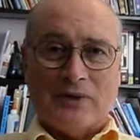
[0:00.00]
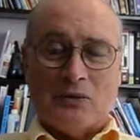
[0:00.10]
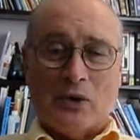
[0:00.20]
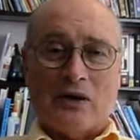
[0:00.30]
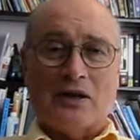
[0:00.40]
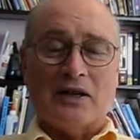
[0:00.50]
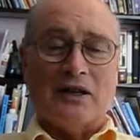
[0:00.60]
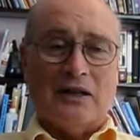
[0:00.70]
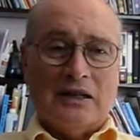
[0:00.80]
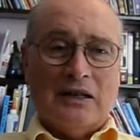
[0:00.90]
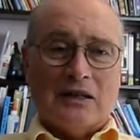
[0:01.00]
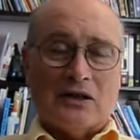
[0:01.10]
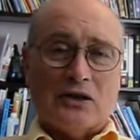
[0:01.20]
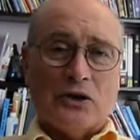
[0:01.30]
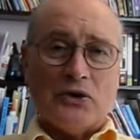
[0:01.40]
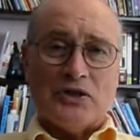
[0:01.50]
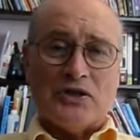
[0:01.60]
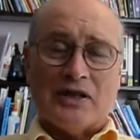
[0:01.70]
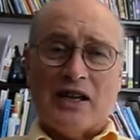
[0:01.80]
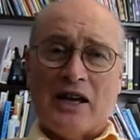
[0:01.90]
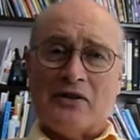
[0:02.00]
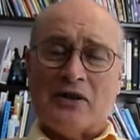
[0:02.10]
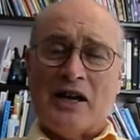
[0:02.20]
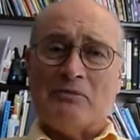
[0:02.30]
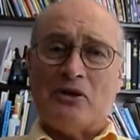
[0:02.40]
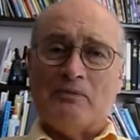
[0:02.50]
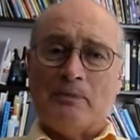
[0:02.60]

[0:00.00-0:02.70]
One of the conclusions that Cantor came to.